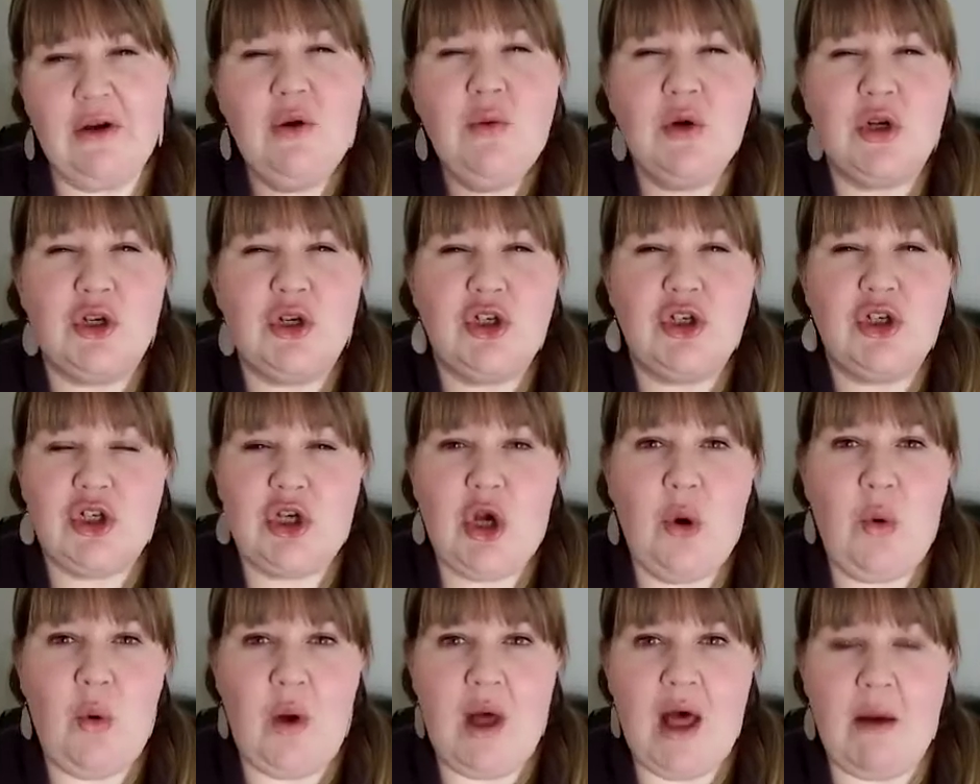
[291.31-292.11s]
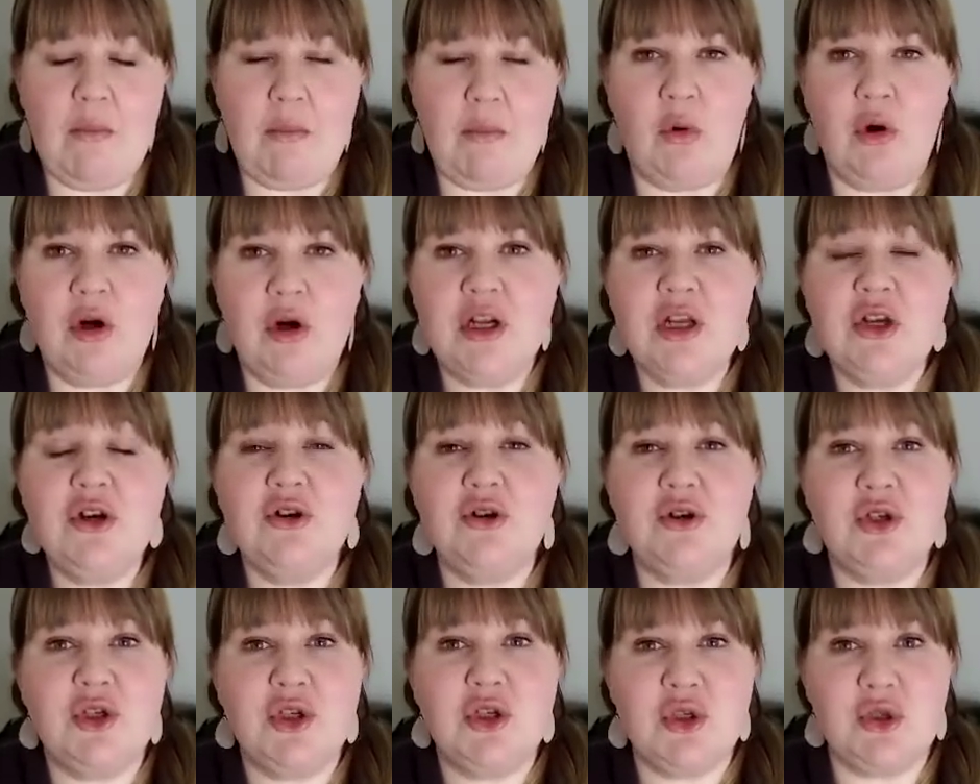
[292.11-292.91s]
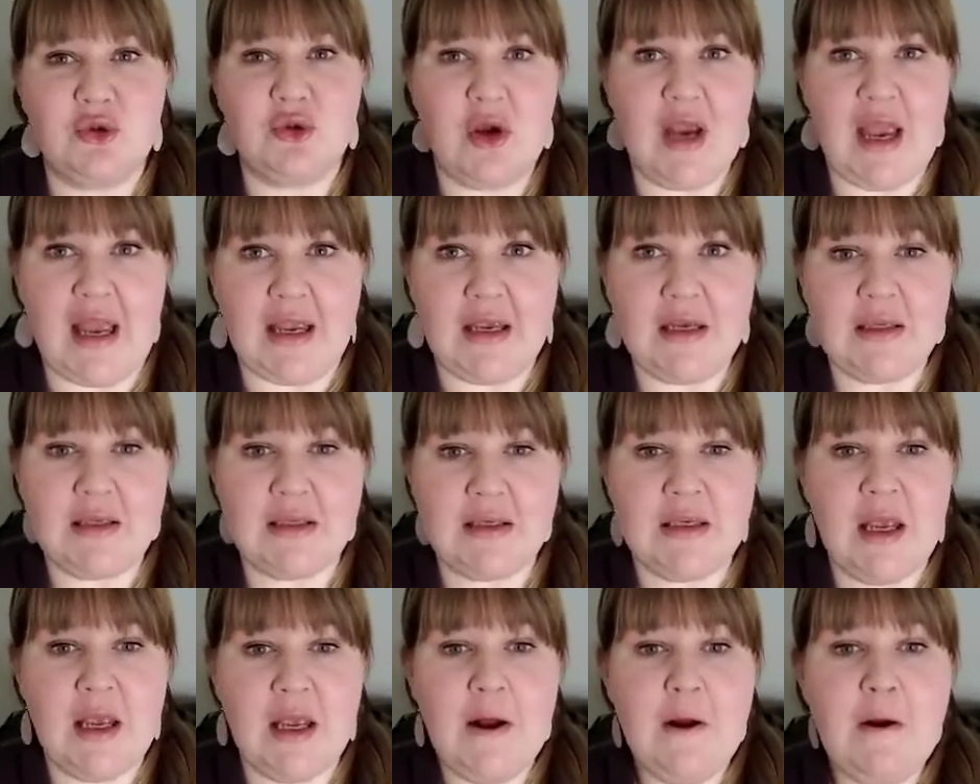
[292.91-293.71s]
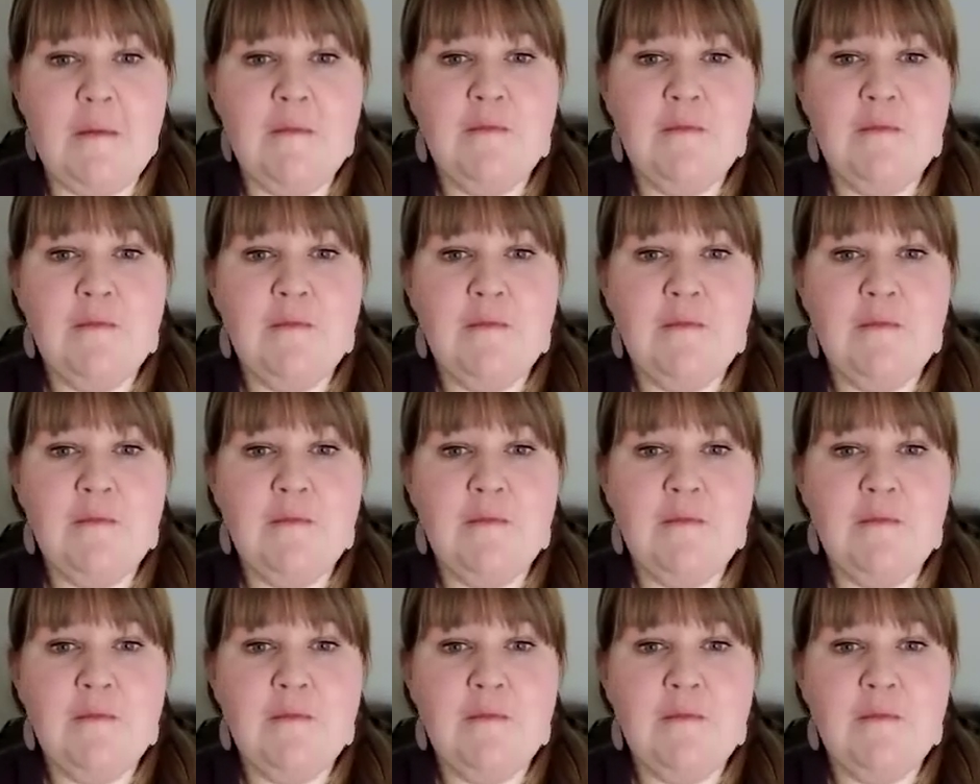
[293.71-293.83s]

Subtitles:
How do you want to show up? What are your strengths?